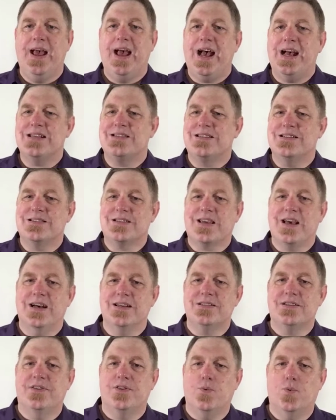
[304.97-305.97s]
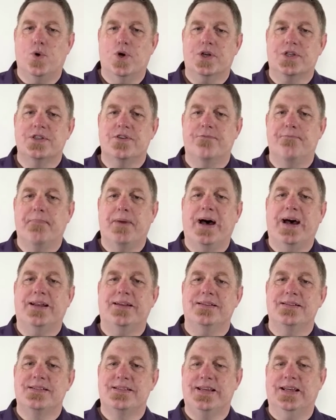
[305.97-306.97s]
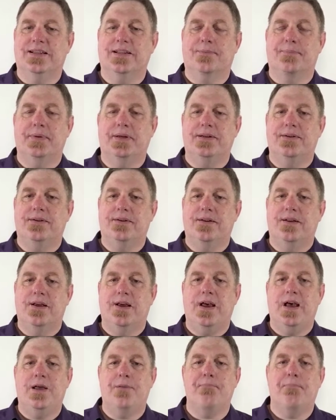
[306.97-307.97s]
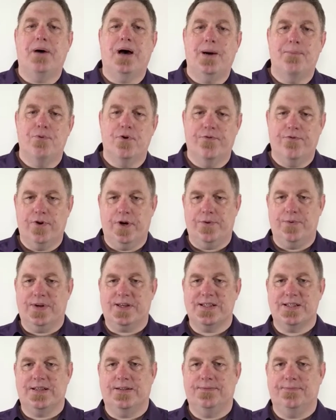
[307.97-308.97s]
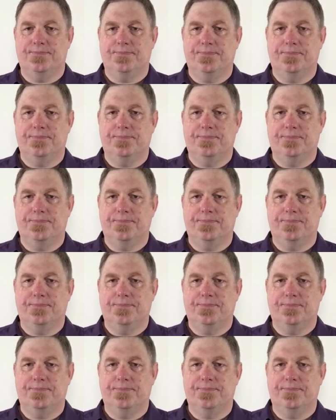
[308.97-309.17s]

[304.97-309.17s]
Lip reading: as discussed in the works of Martin Seligman and Barbara Fredrickson.